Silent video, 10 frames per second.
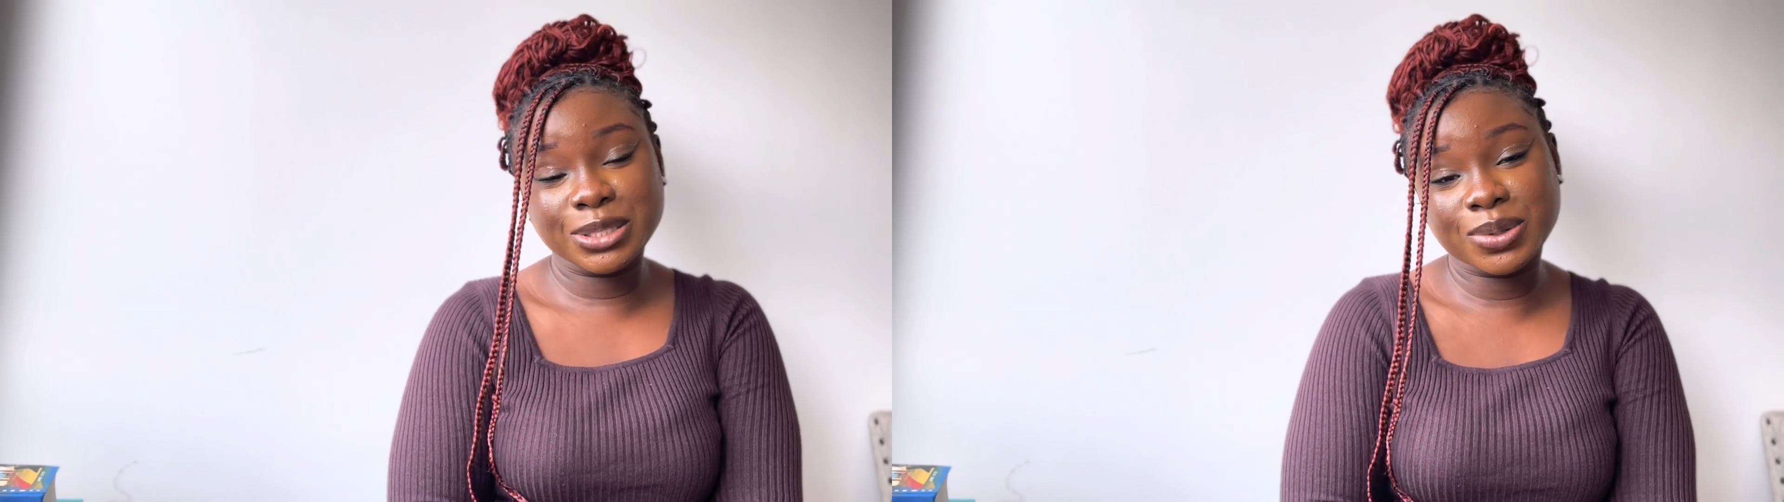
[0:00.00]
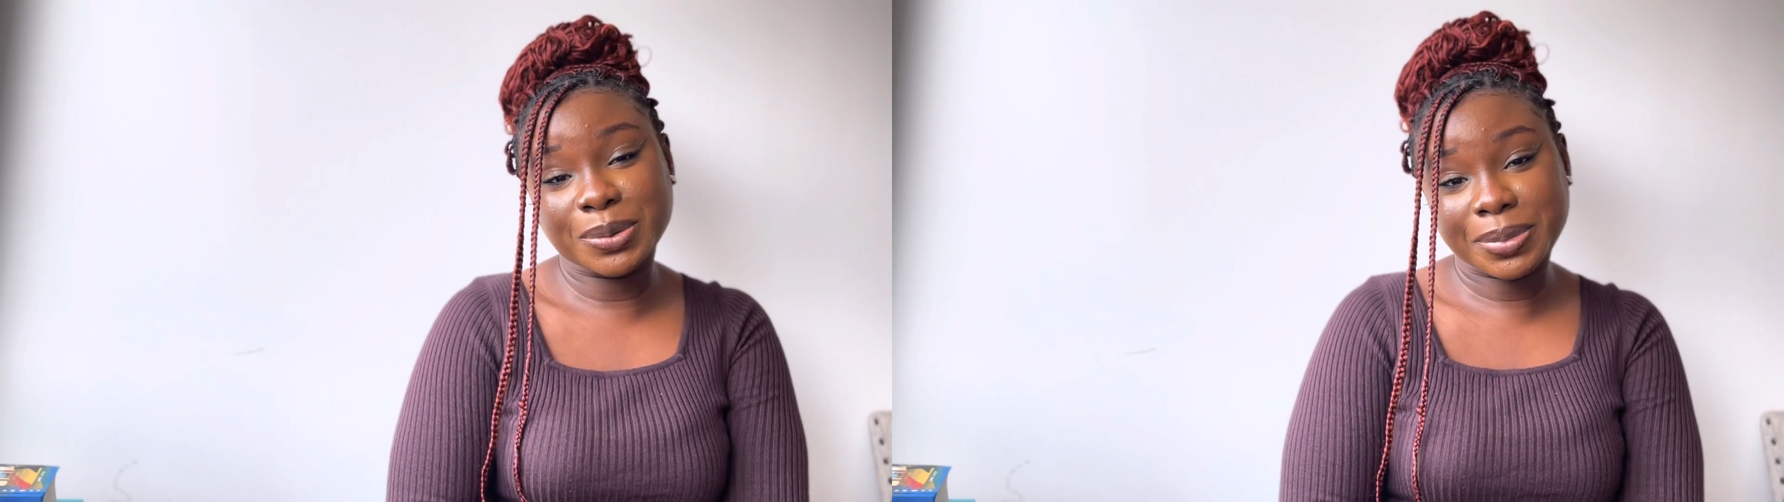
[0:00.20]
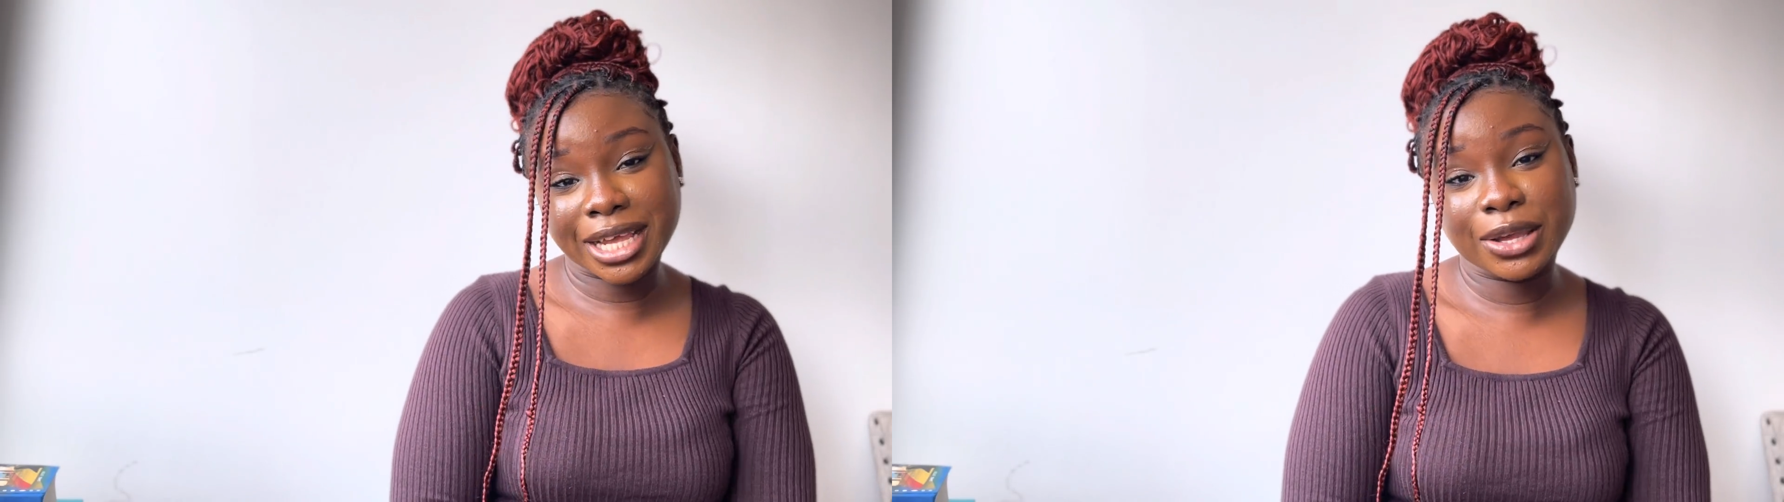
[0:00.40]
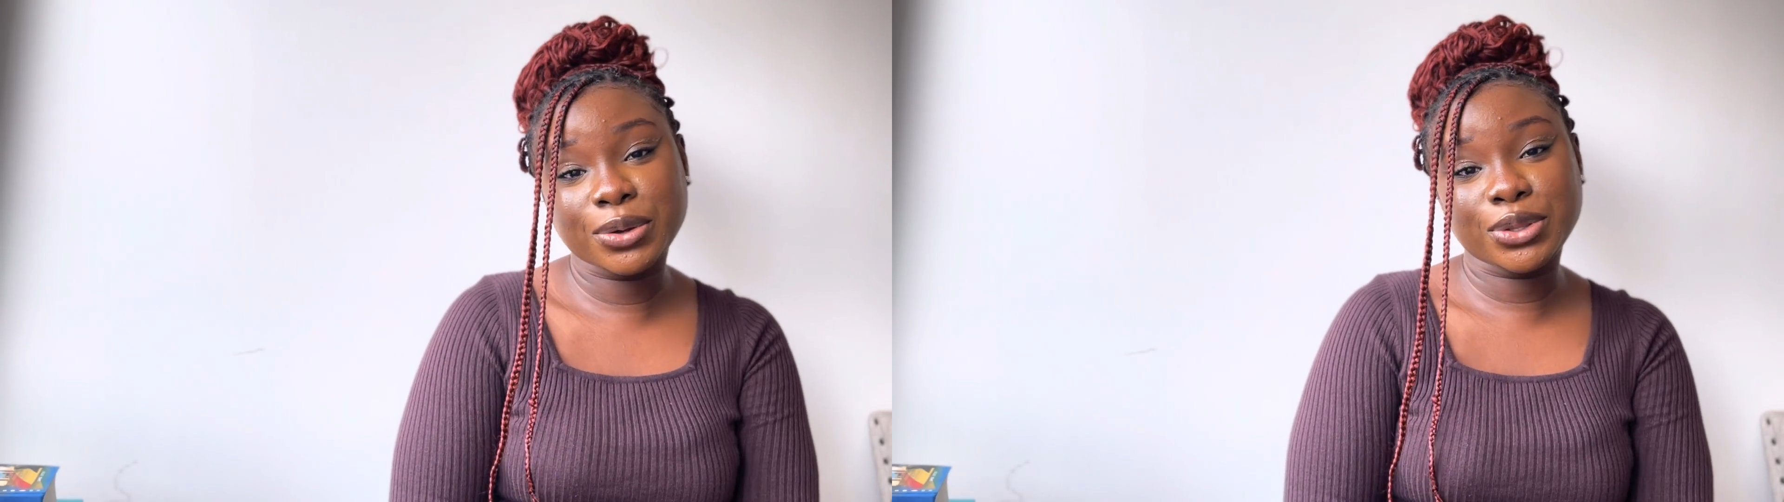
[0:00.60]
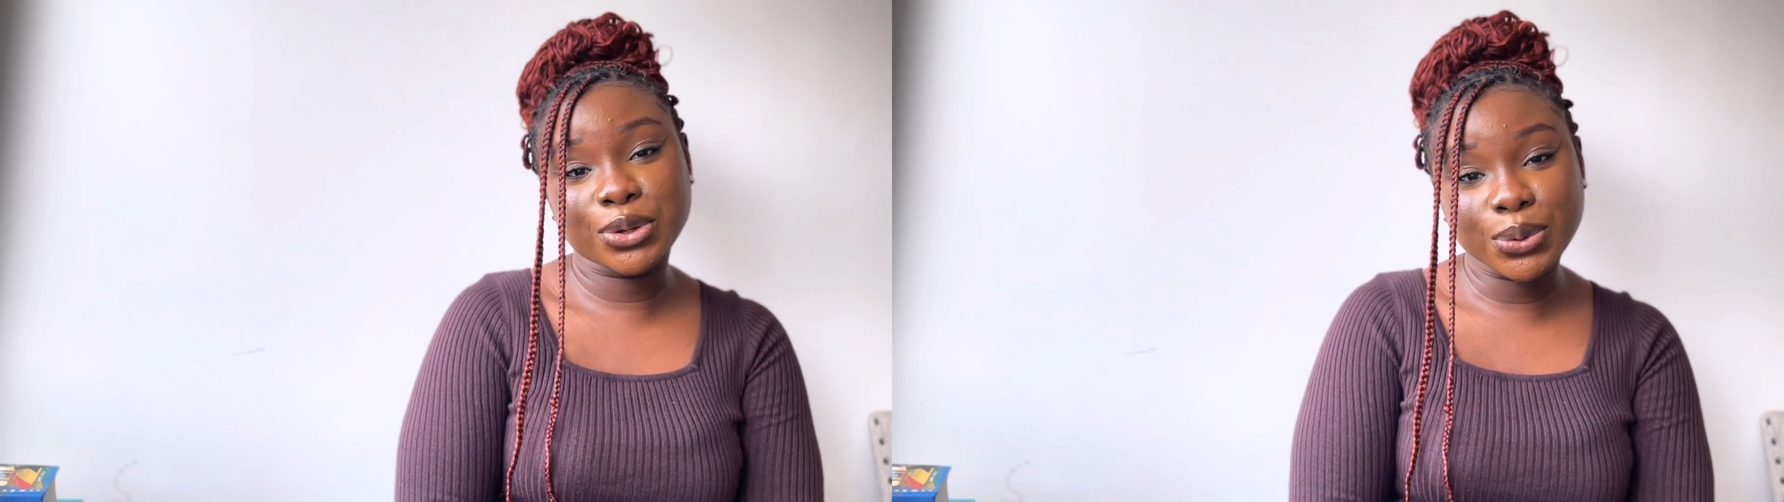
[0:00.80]
to apply
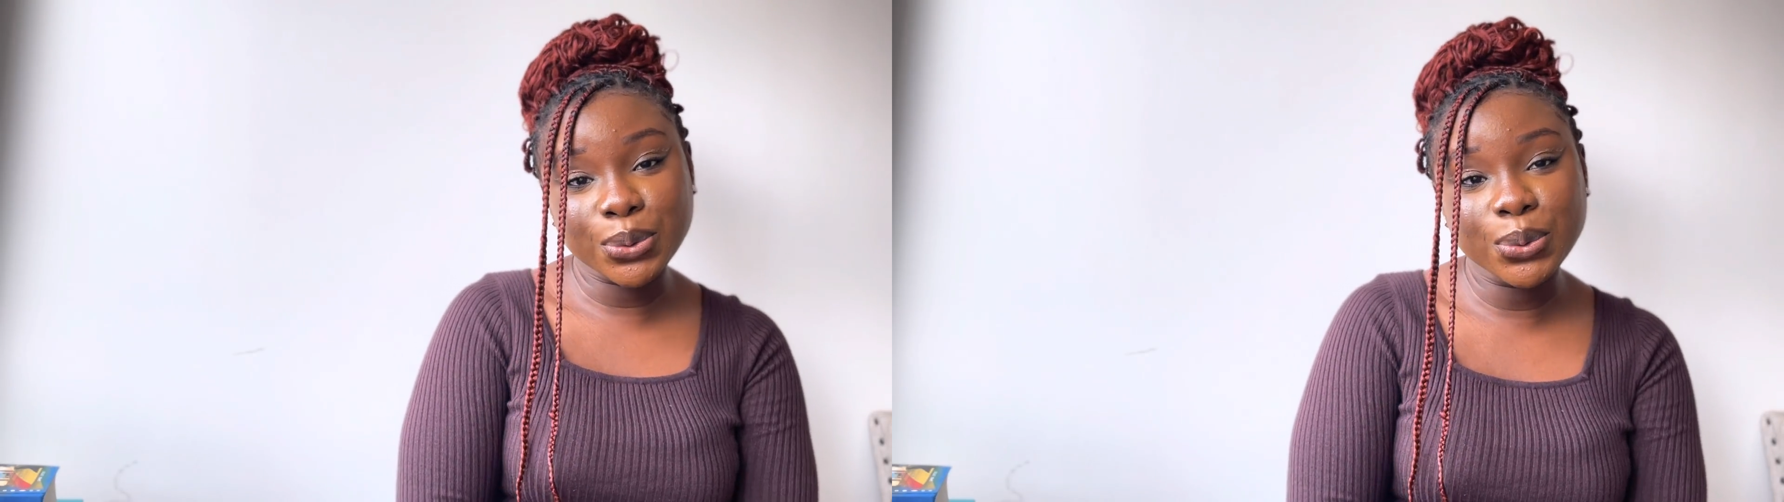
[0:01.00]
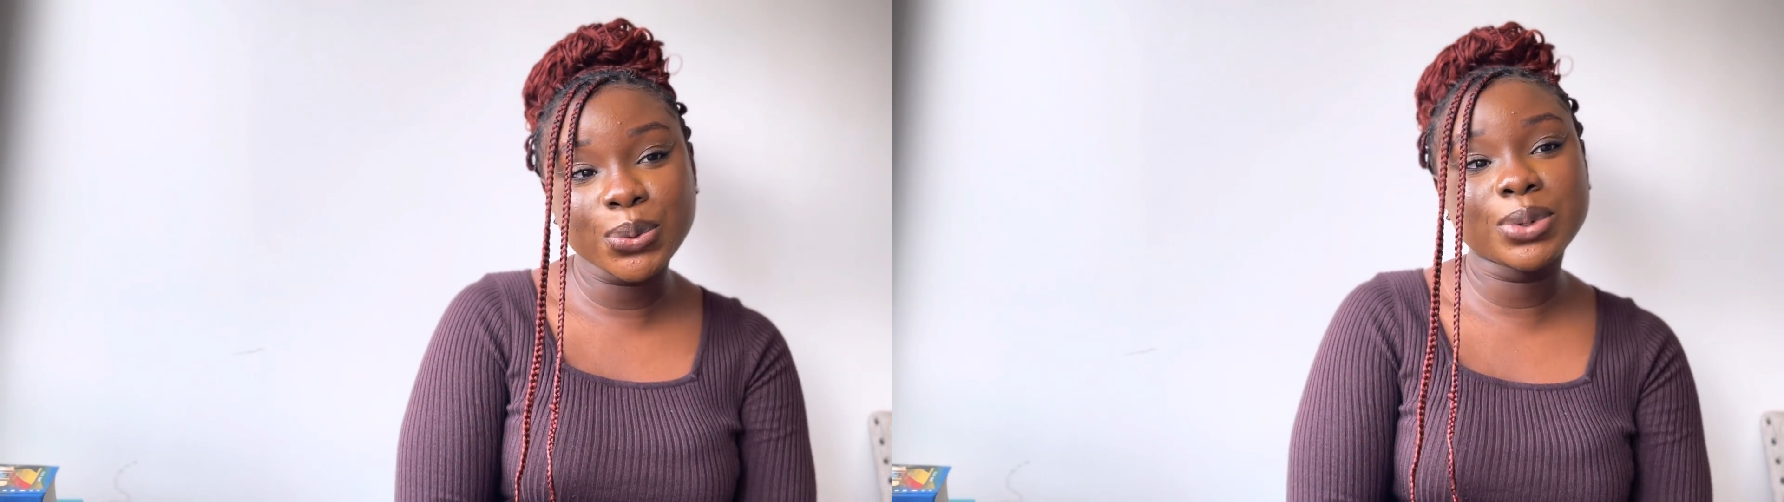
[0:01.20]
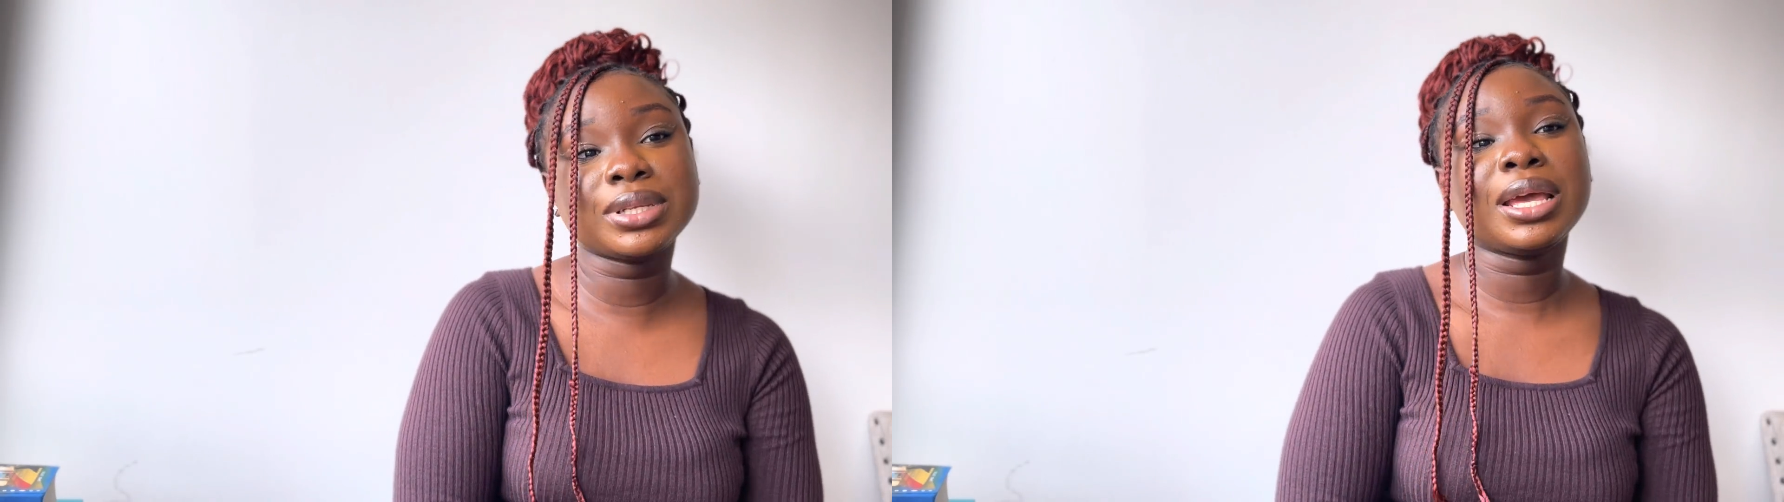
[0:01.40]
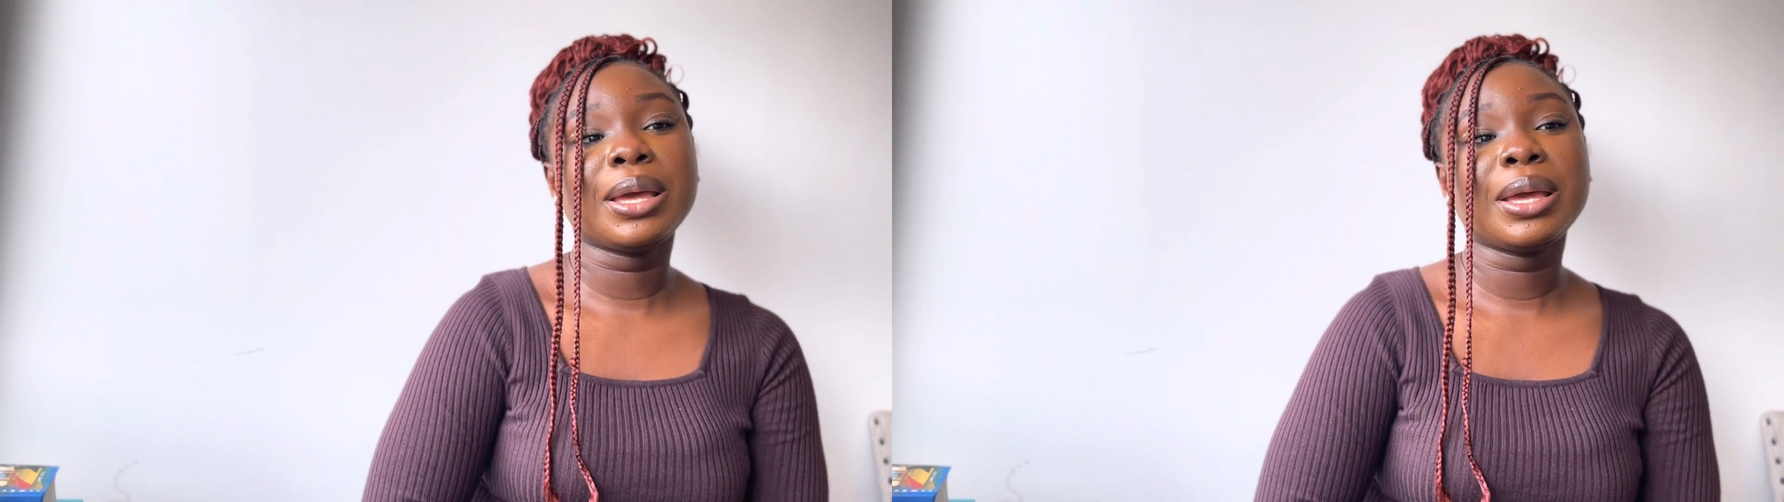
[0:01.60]
on your own.